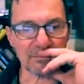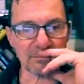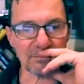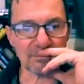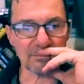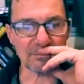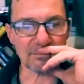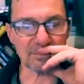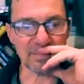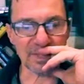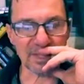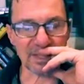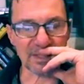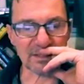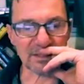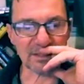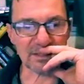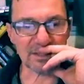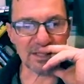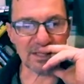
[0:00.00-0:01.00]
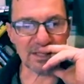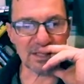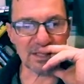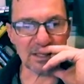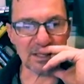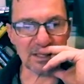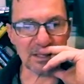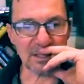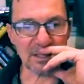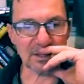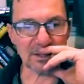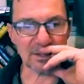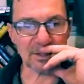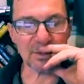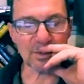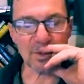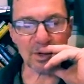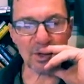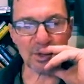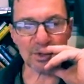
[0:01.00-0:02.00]
but the
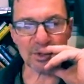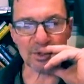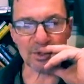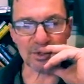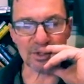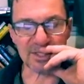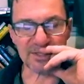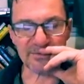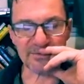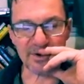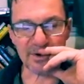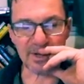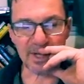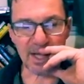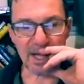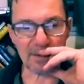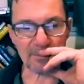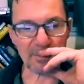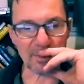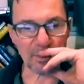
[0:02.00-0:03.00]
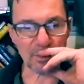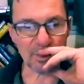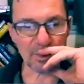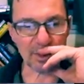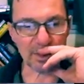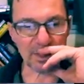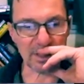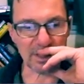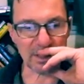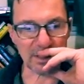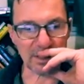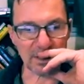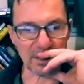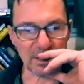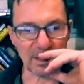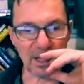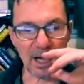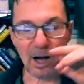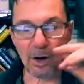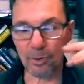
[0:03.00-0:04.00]
new owner is very happy with
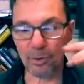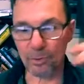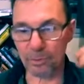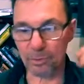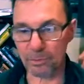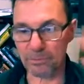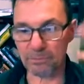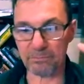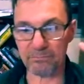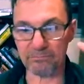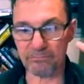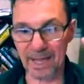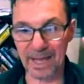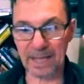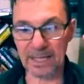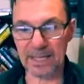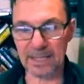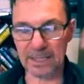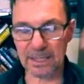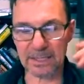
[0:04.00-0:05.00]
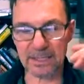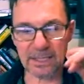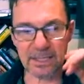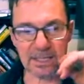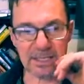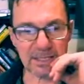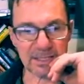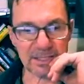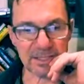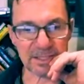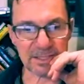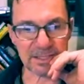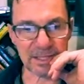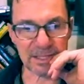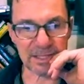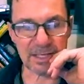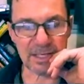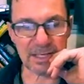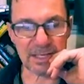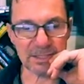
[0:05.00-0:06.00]
how mechanical he is,
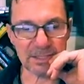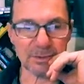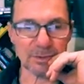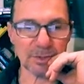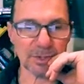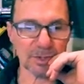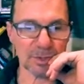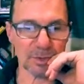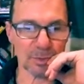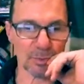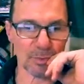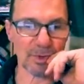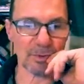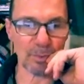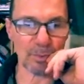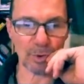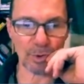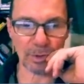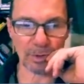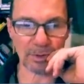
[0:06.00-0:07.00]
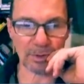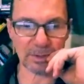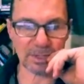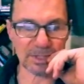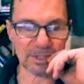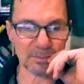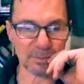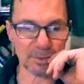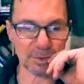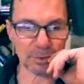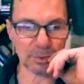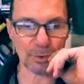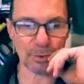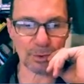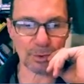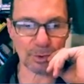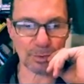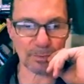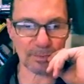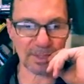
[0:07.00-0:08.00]
and he is going to remodel this
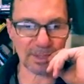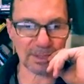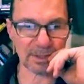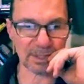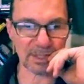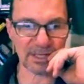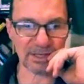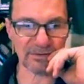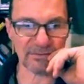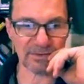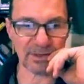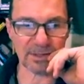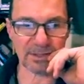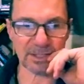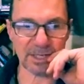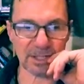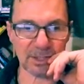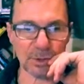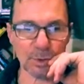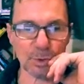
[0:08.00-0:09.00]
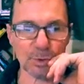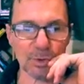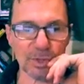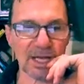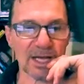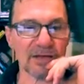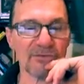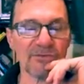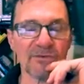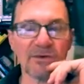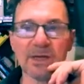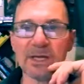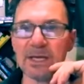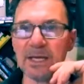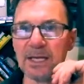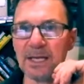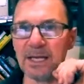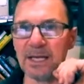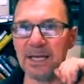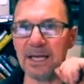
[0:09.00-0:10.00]
motorhome and give it a new life.
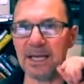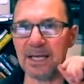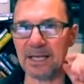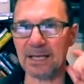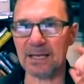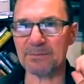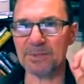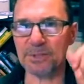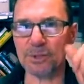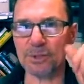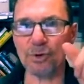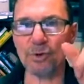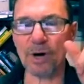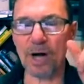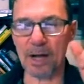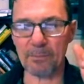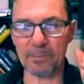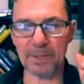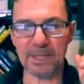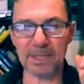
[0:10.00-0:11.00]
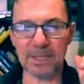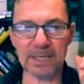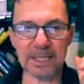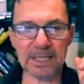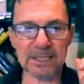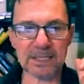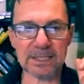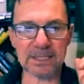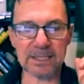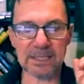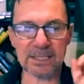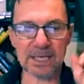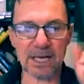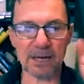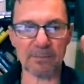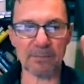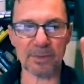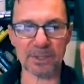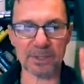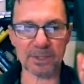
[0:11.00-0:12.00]
And I'm so happy that this
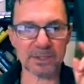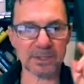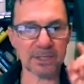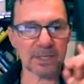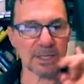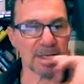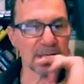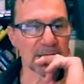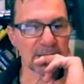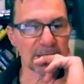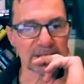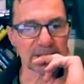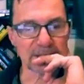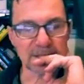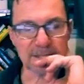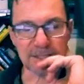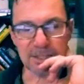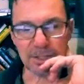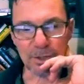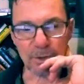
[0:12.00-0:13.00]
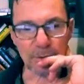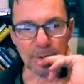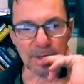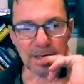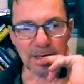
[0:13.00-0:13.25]
happened. So